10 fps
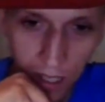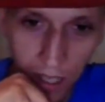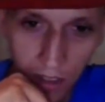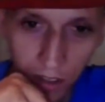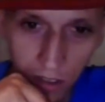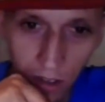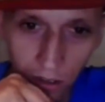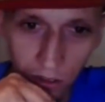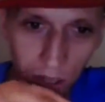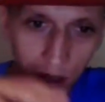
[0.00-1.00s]
And
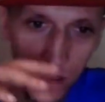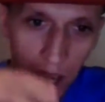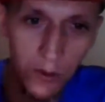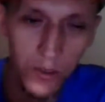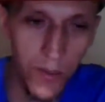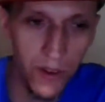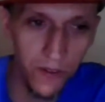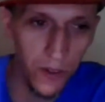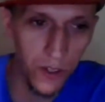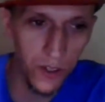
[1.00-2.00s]
so that was my
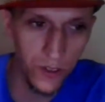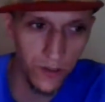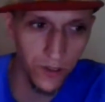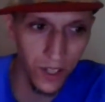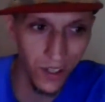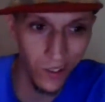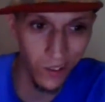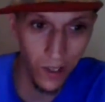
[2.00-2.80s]
first like